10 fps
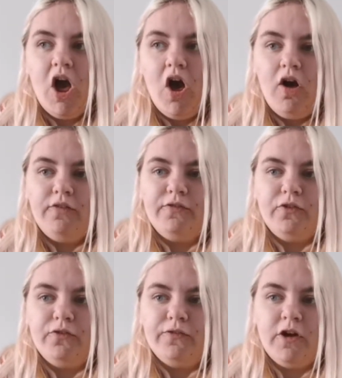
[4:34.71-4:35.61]
half
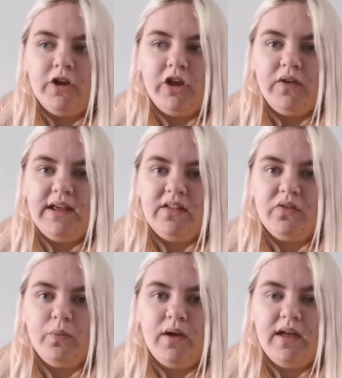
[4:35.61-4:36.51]
of our
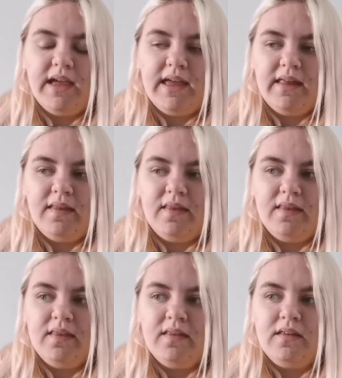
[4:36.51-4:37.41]
units were in
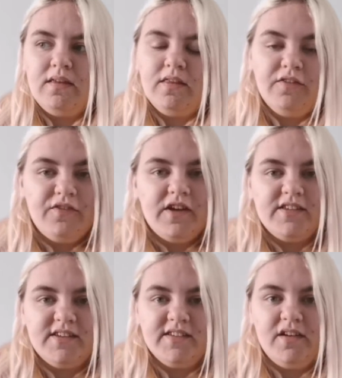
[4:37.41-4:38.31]
the
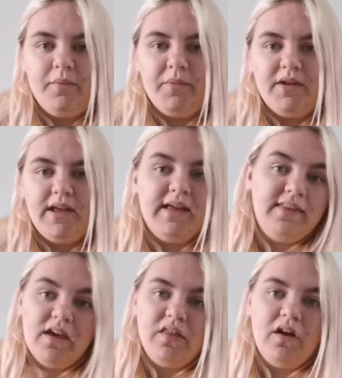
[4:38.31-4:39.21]
first assignment and
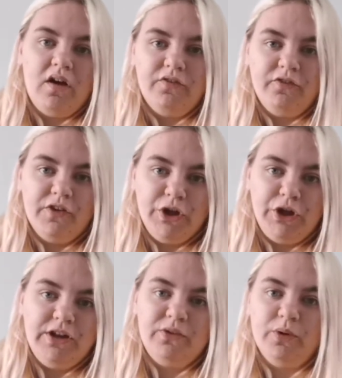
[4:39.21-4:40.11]
the other half of our
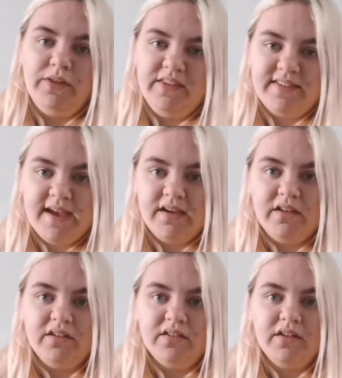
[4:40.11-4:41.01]
units were in the
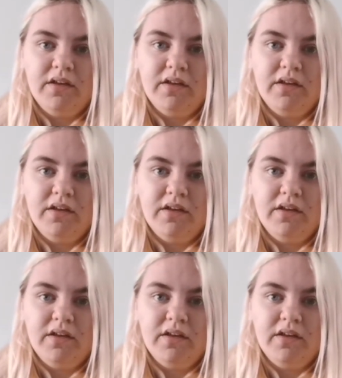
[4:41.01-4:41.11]
second.